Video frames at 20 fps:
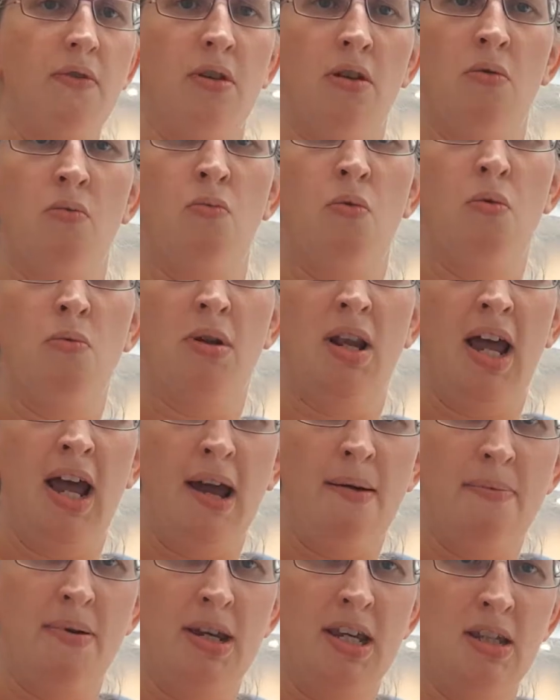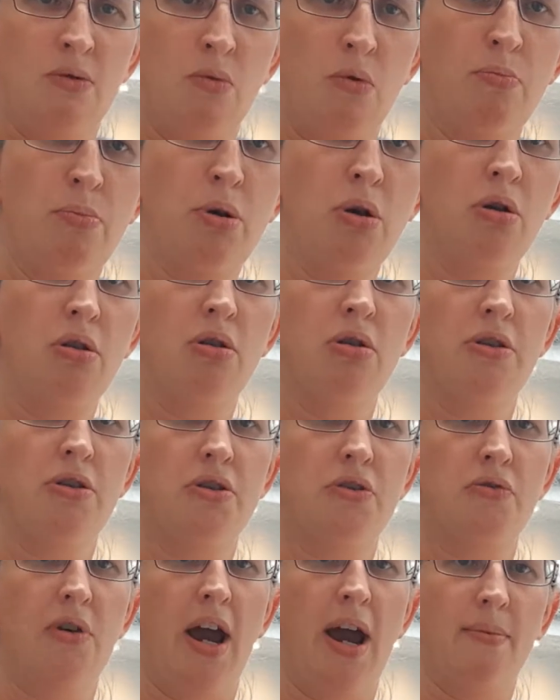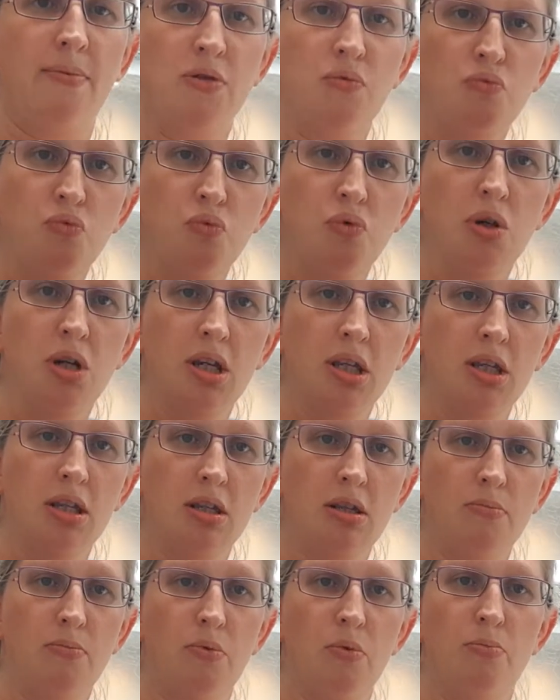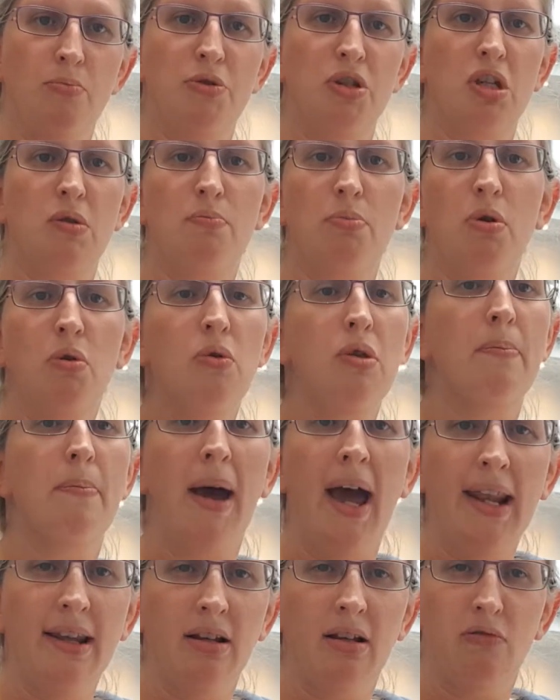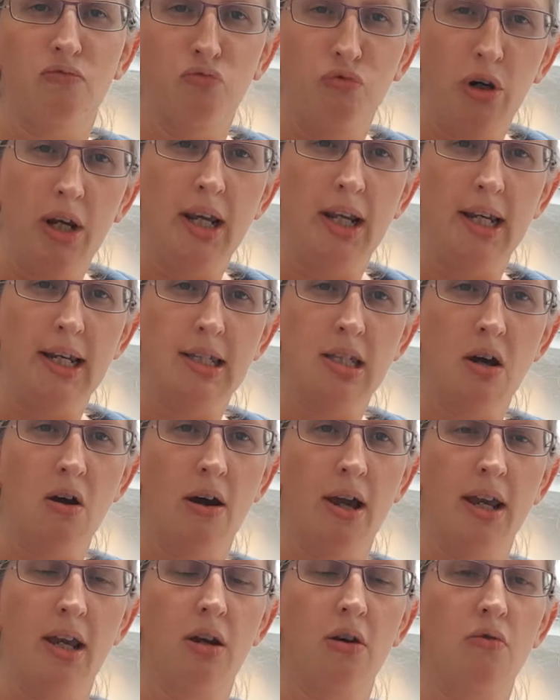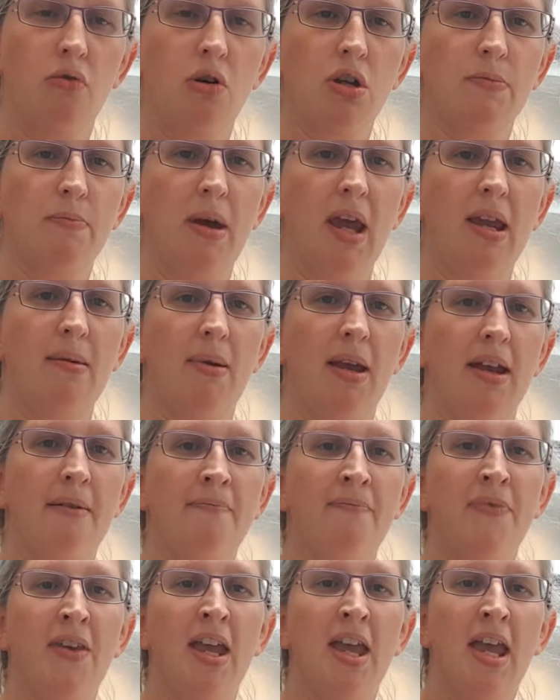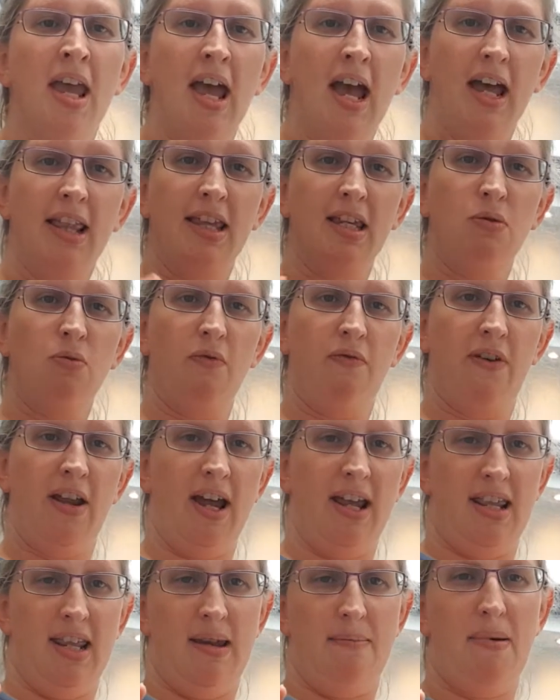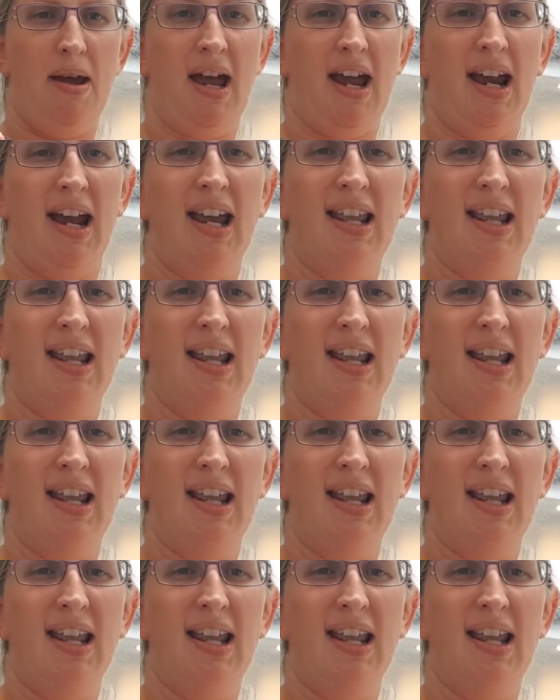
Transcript: What will happen is we'll pull the straps, we'll just pull the panel really tight across baby, and this will flatten their back.